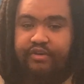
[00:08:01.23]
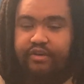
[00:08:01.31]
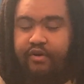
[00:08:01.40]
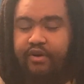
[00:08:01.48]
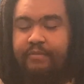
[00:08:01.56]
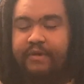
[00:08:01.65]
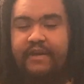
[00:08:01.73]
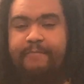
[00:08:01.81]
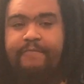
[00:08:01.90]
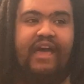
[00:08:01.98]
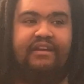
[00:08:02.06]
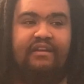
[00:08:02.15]
You know what I
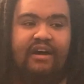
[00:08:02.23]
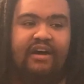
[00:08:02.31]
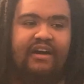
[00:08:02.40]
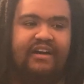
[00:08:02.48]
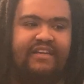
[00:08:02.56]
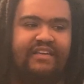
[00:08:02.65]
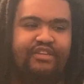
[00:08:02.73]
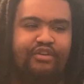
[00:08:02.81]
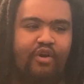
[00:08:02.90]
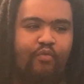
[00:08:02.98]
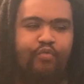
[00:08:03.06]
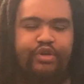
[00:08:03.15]
mean? And
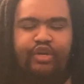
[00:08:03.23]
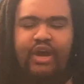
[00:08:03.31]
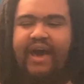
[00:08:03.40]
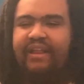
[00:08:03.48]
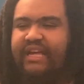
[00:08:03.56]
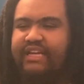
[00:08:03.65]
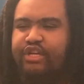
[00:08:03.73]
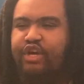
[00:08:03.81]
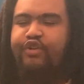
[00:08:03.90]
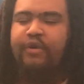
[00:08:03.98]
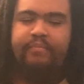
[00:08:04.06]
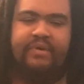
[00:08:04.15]
when you got like,
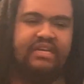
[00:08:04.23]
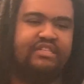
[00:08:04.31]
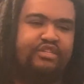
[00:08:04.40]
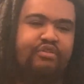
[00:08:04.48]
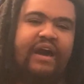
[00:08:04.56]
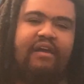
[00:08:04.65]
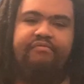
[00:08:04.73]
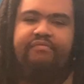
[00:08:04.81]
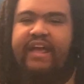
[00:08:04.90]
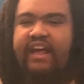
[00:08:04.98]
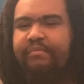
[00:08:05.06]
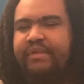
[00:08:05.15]
you're busy, you got a
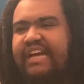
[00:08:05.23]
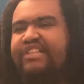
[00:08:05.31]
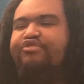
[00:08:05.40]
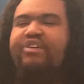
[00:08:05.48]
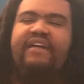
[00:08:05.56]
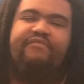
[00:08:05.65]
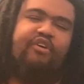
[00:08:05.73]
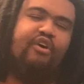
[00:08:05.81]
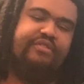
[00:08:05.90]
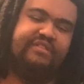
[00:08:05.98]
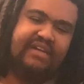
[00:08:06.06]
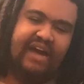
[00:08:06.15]
family, I travel
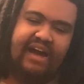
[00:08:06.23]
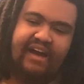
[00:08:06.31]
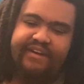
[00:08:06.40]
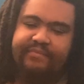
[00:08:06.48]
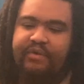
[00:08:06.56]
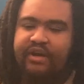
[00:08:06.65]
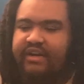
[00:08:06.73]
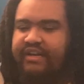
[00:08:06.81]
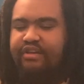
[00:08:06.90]
all the time, bro.